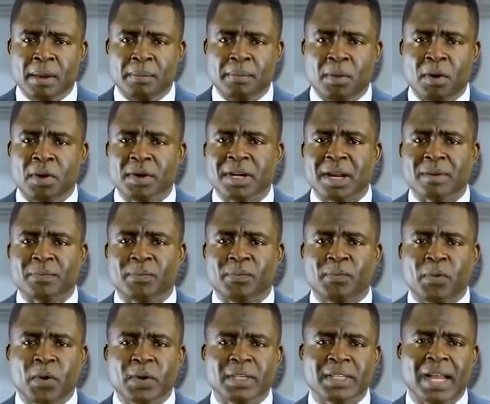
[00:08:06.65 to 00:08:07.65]
More than
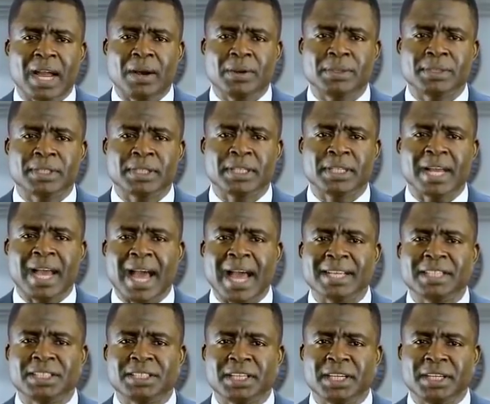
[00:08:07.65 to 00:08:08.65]
4,000
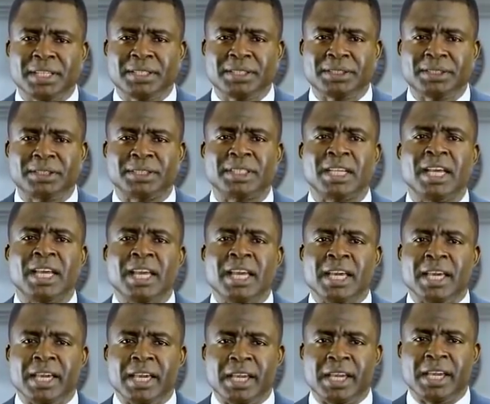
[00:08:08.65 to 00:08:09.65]
are jailed
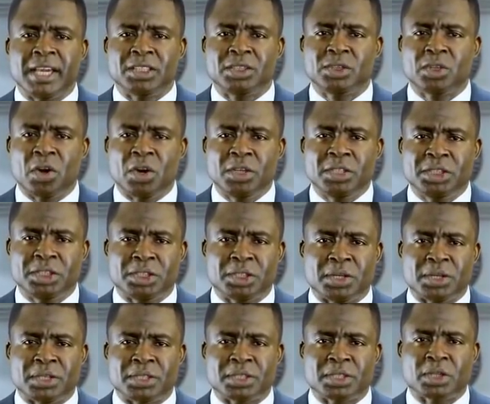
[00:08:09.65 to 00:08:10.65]
in
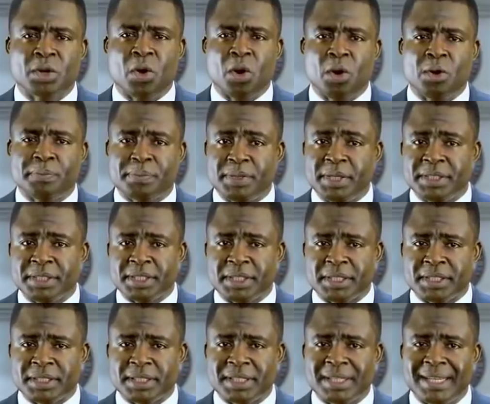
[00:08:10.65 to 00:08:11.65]
dungeons called
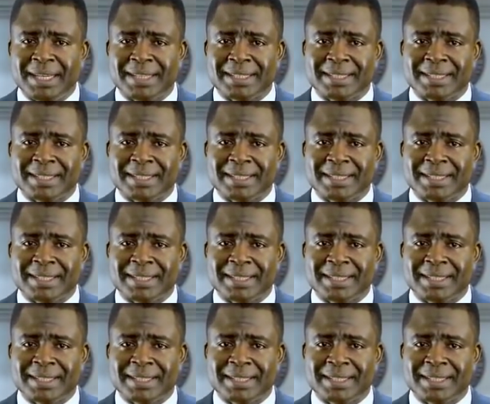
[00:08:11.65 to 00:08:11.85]
prisons,